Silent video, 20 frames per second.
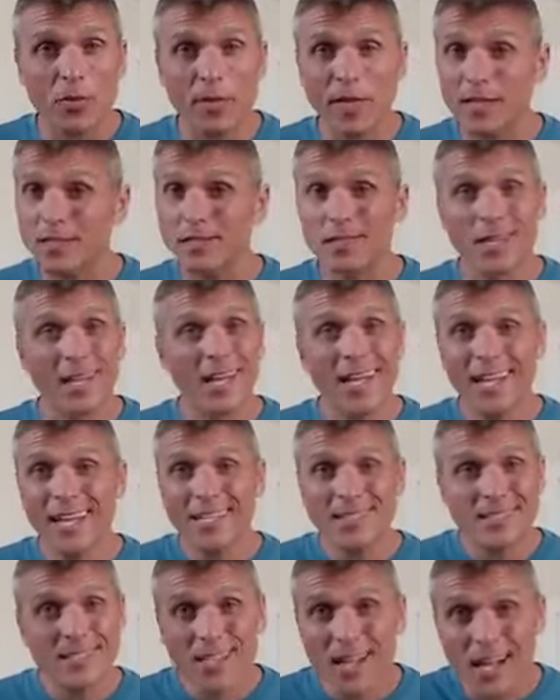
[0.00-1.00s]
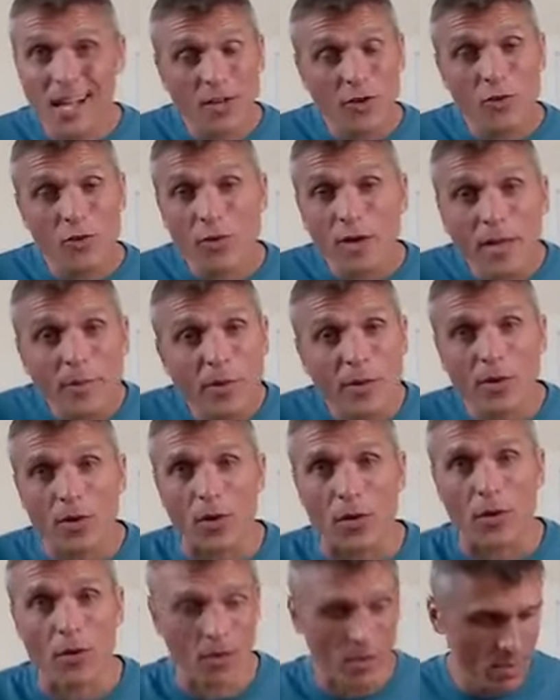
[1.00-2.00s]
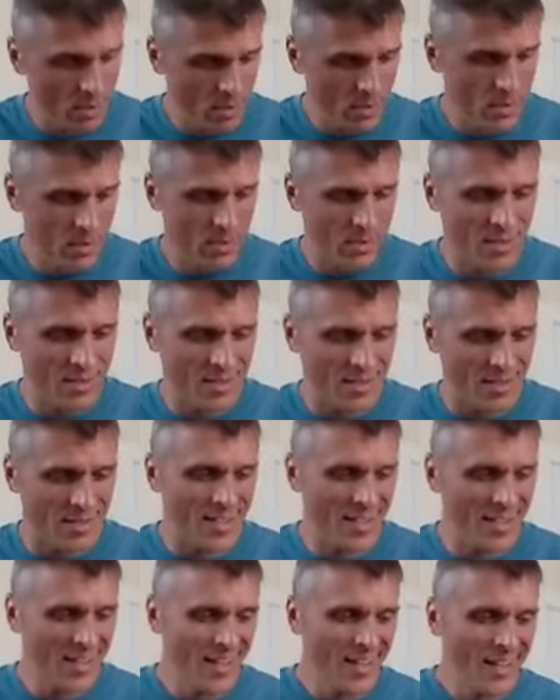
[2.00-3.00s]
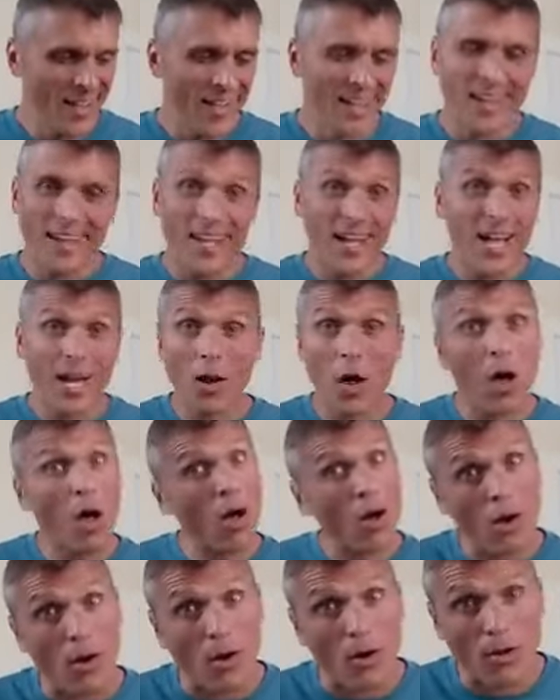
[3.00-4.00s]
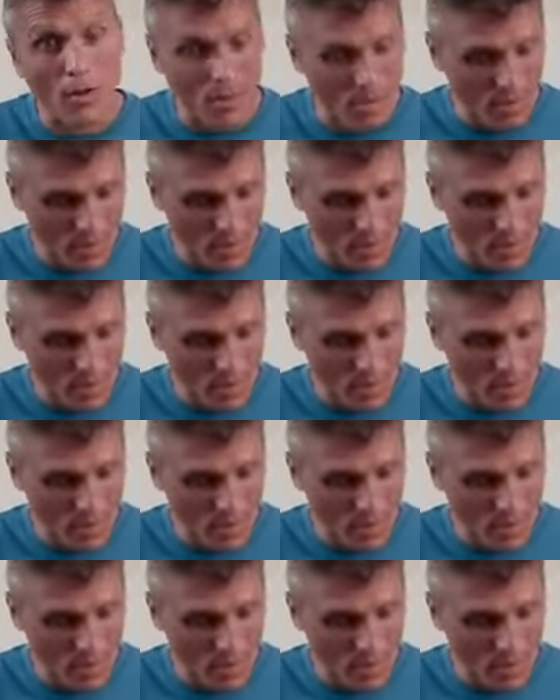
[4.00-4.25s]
means it's not criminal at all,